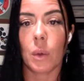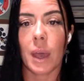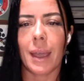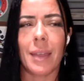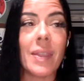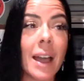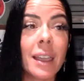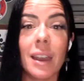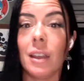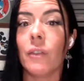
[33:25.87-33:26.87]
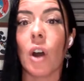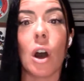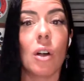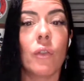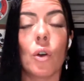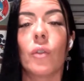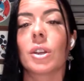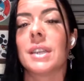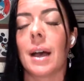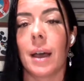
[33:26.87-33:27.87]
Okay. And that can evolve
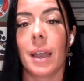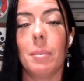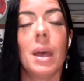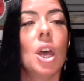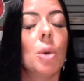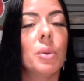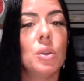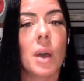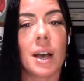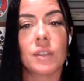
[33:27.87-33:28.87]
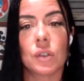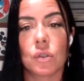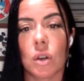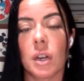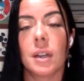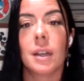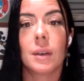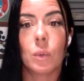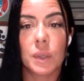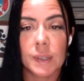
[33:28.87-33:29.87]
over time, but you have to start
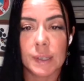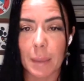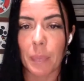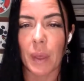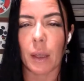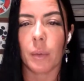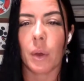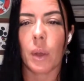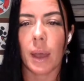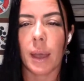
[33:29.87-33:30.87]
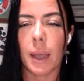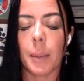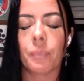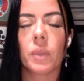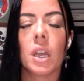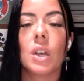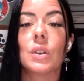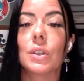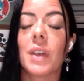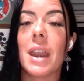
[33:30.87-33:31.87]
with something. Okay.
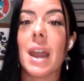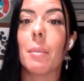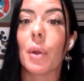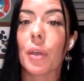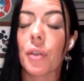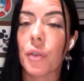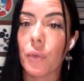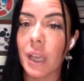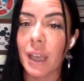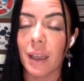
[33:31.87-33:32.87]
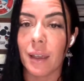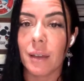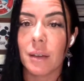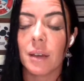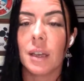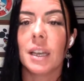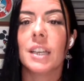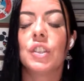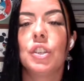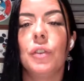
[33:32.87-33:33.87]
So then, number 3
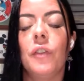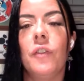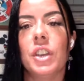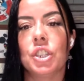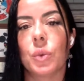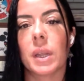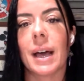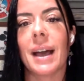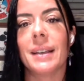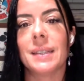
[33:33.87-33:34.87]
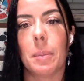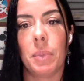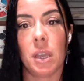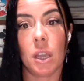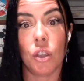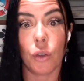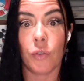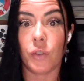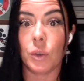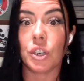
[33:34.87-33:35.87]
is to visualize being
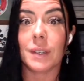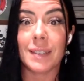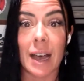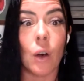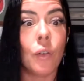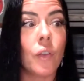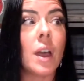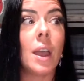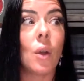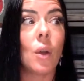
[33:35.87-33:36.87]
your future self